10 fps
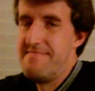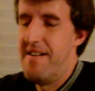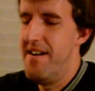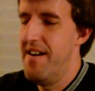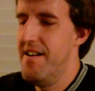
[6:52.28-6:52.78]

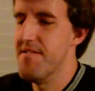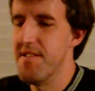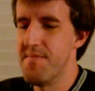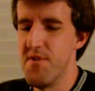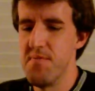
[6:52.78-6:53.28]
I don't
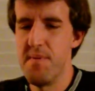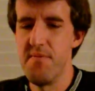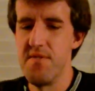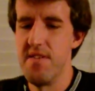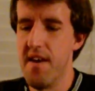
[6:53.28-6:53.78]
think most people
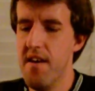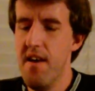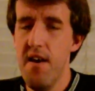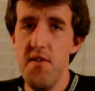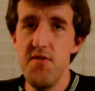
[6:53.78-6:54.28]
would do that.
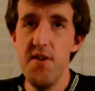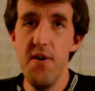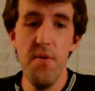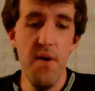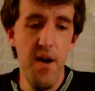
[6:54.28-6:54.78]

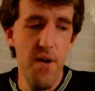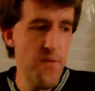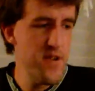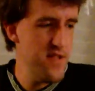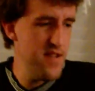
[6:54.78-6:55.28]
So
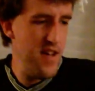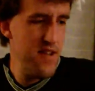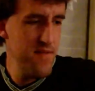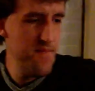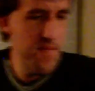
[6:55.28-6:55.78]
when you're
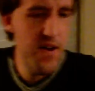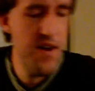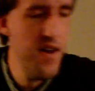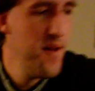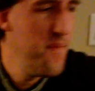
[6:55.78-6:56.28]
done
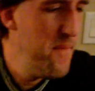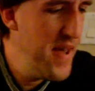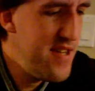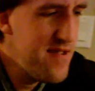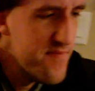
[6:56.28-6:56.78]

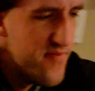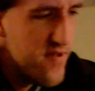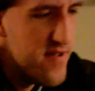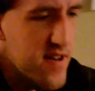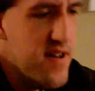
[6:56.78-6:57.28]
making your board